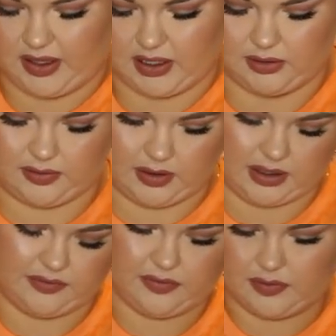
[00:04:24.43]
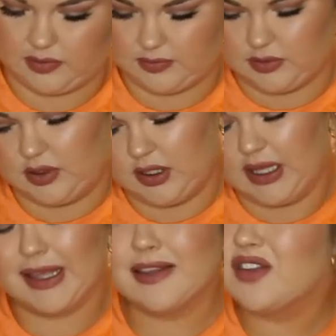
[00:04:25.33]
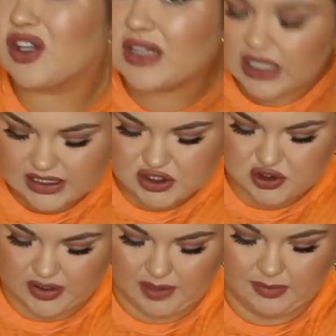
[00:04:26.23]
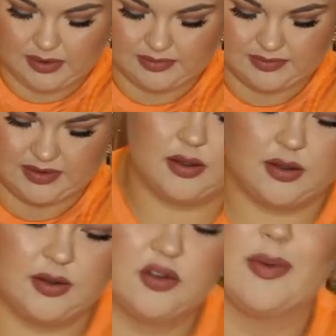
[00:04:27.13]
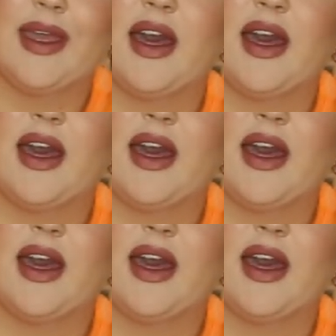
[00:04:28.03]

the handles off because they're a little extreme. So we